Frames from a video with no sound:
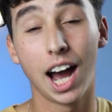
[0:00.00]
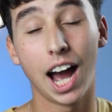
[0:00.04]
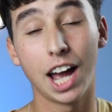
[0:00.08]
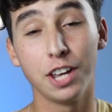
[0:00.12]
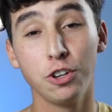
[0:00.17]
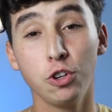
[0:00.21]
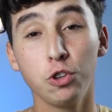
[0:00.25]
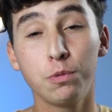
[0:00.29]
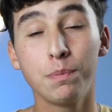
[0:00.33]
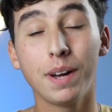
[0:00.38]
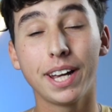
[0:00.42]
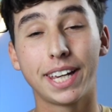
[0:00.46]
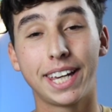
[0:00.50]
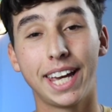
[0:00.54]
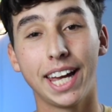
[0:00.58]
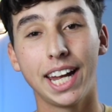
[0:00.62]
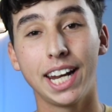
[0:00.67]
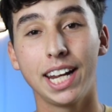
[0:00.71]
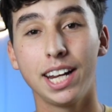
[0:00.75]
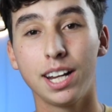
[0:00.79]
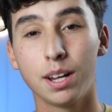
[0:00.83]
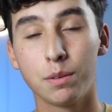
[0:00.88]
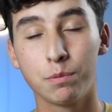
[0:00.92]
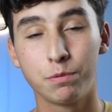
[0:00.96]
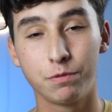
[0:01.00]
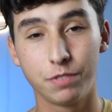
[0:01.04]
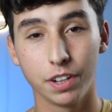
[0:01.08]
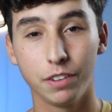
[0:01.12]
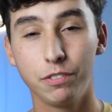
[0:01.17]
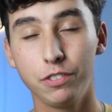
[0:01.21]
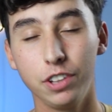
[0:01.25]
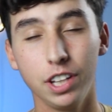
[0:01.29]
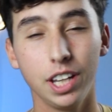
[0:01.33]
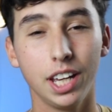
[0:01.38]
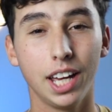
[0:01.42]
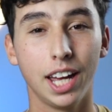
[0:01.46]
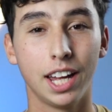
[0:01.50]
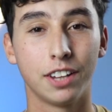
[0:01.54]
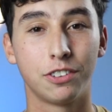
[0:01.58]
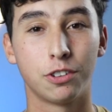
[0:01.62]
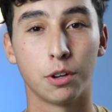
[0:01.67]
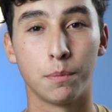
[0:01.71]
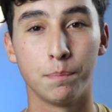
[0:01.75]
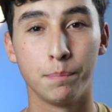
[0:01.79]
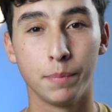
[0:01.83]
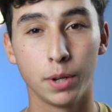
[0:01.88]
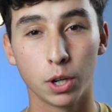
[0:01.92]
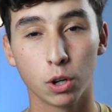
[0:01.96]
I used my Canon M50. It's
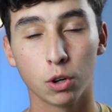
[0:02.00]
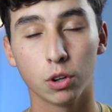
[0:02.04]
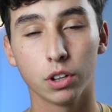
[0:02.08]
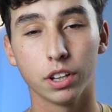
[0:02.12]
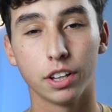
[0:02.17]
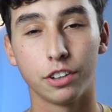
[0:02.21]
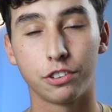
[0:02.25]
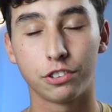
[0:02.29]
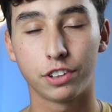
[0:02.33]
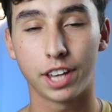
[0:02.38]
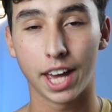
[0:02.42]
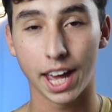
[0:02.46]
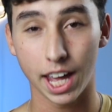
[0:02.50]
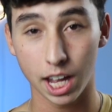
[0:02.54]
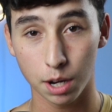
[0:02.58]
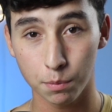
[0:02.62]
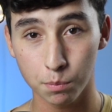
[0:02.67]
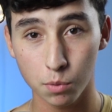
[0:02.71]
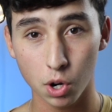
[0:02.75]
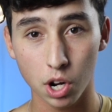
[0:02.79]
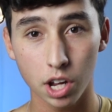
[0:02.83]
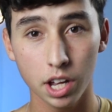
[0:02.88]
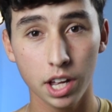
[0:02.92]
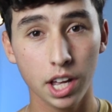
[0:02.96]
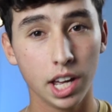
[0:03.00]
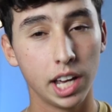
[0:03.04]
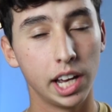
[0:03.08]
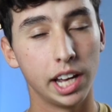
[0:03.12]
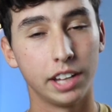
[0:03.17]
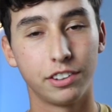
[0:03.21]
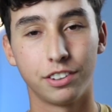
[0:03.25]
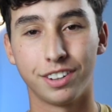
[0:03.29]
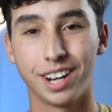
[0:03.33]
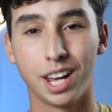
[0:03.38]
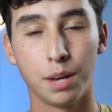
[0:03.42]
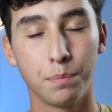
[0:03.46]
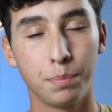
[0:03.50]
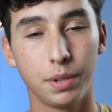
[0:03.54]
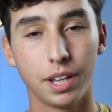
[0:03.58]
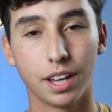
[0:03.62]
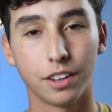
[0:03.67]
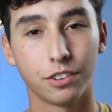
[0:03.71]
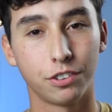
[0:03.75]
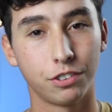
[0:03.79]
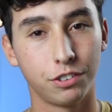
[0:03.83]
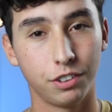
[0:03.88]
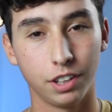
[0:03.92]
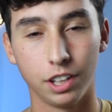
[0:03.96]
a mirrorless camera. It's an
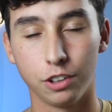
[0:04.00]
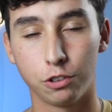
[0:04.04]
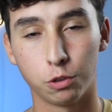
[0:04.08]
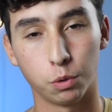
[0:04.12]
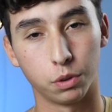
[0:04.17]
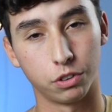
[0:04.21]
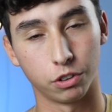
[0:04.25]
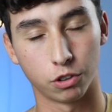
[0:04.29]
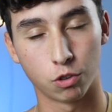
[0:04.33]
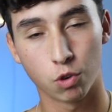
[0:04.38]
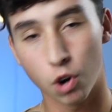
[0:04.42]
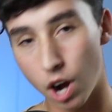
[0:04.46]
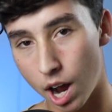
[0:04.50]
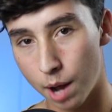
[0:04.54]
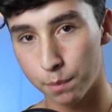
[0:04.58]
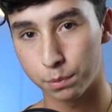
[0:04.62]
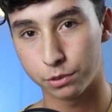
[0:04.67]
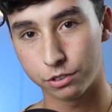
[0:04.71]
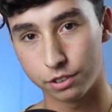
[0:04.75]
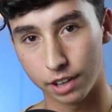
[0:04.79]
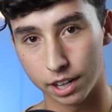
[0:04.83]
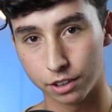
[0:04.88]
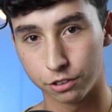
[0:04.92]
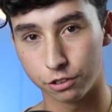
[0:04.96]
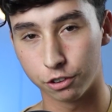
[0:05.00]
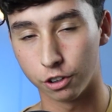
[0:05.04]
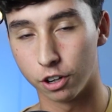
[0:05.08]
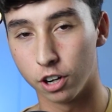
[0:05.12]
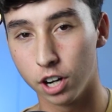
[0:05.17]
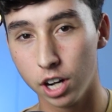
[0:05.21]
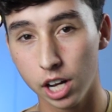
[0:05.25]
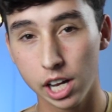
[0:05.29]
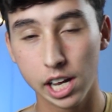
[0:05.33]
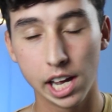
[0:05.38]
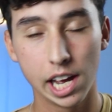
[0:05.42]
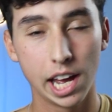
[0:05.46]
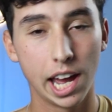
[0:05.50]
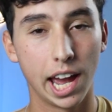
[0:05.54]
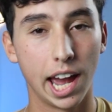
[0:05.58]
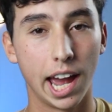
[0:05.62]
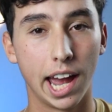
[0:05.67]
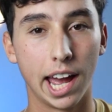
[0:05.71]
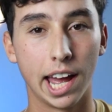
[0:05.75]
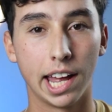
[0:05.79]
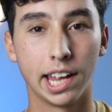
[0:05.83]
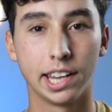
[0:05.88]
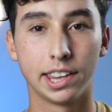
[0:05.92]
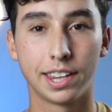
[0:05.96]
APS-C, so it's a crop sensor.
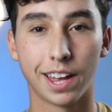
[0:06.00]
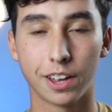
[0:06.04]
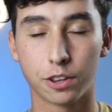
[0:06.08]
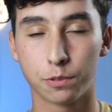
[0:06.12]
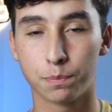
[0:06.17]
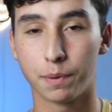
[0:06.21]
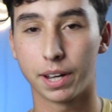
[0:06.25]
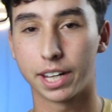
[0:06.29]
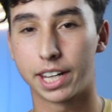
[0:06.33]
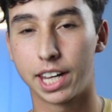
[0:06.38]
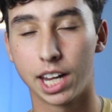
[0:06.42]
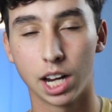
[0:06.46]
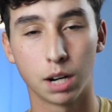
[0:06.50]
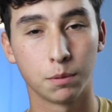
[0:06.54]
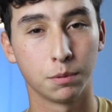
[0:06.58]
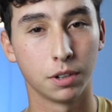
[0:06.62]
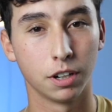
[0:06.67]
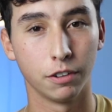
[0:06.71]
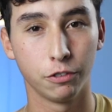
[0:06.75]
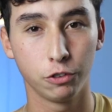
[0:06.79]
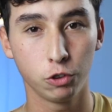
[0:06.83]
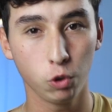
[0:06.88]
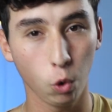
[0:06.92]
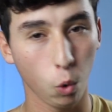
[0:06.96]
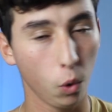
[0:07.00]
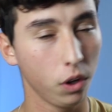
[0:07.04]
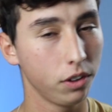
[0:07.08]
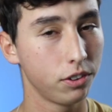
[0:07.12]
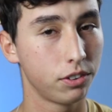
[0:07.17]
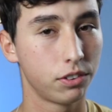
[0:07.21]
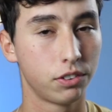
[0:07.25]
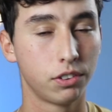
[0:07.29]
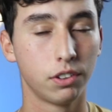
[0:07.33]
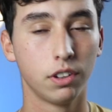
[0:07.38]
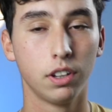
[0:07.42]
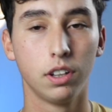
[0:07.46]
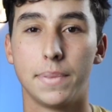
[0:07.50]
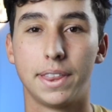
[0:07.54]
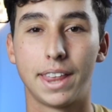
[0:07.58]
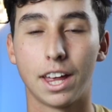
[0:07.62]
And that's my camera of choice.